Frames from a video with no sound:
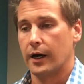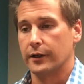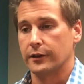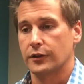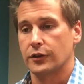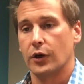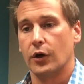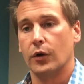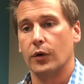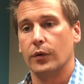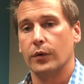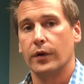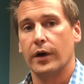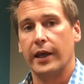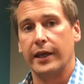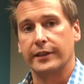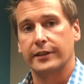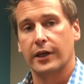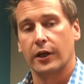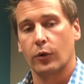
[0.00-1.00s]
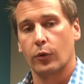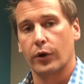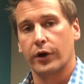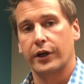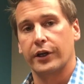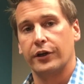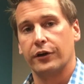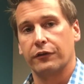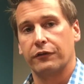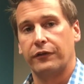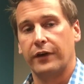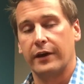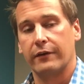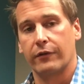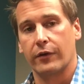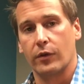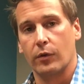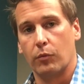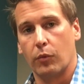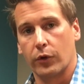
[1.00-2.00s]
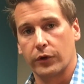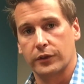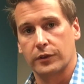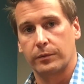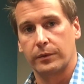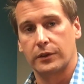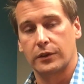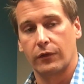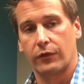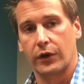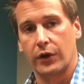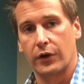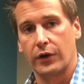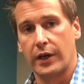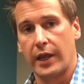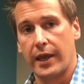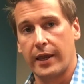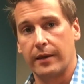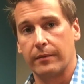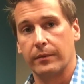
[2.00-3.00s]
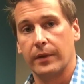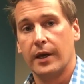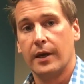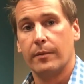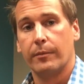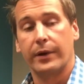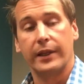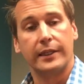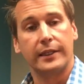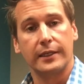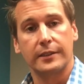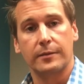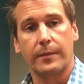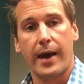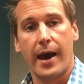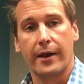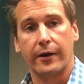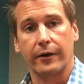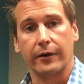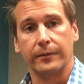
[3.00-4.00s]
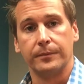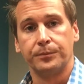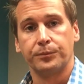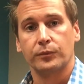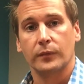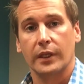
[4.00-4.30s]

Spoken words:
So it's going to work in your favor the more specific your name, but it doesn't matter.